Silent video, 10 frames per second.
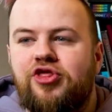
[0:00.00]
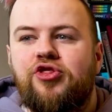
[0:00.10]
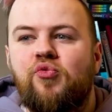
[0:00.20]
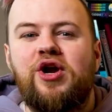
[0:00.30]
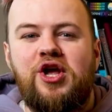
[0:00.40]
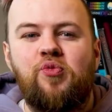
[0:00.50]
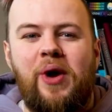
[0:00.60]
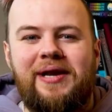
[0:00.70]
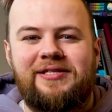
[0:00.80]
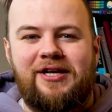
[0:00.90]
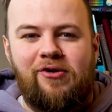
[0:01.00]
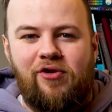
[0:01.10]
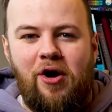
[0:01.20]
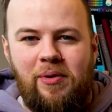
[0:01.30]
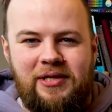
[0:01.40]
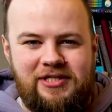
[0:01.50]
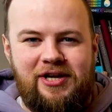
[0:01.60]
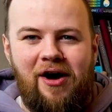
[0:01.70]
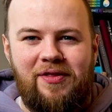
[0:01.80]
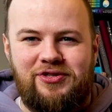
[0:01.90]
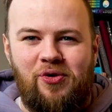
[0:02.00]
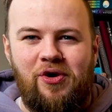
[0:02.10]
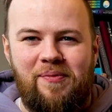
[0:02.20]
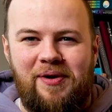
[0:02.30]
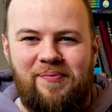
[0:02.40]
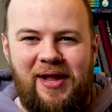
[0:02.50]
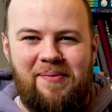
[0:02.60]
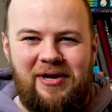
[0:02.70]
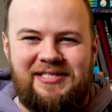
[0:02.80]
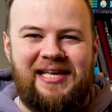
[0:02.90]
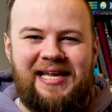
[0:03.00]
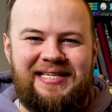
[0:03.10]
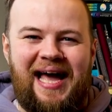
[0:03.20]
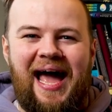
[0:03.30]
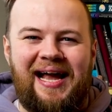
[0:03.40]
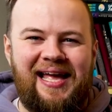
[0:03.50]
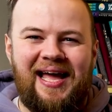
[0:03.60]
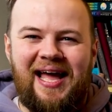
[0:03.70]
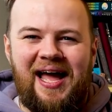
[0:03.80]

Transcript: 3 wins in a row at the start of the tournament playing my silly deck,